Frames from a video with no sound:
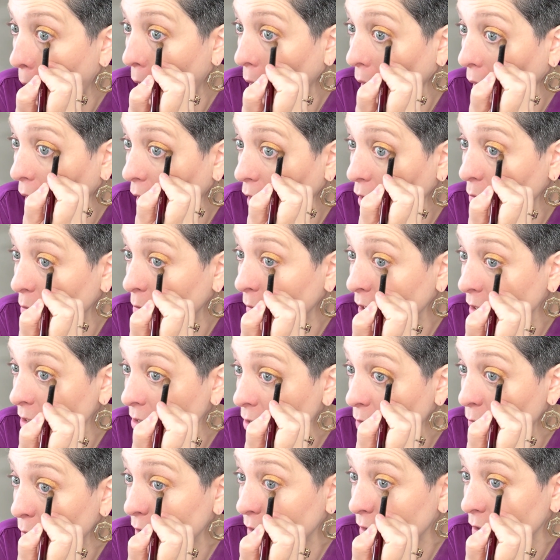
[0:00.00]
I kind of mix
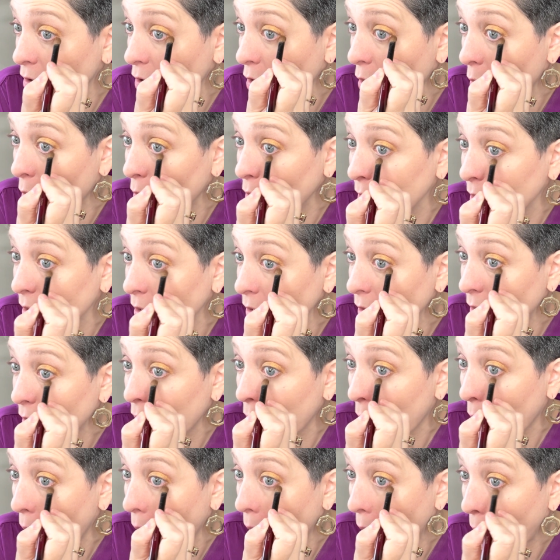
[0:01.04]
it with the gold a
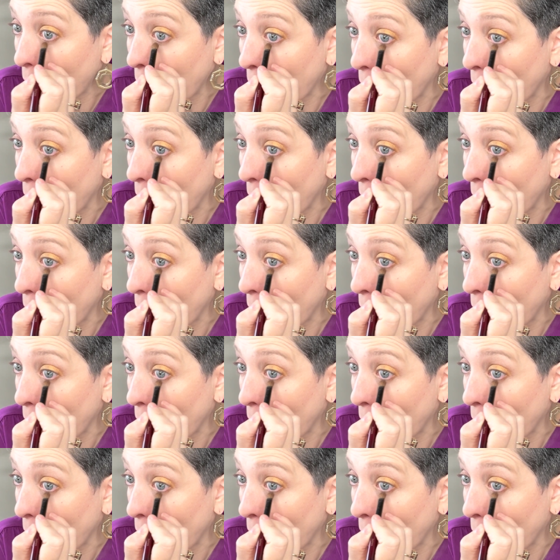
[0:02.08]
little.